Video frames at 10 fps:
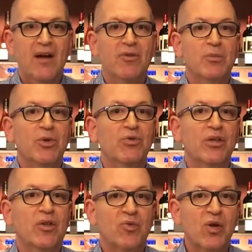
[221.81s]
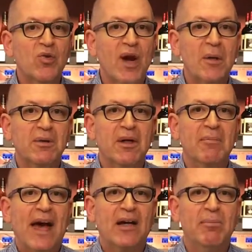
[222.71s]
from usually 3 grapes,
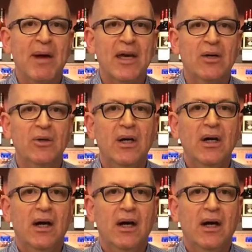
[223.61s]
Macabeo,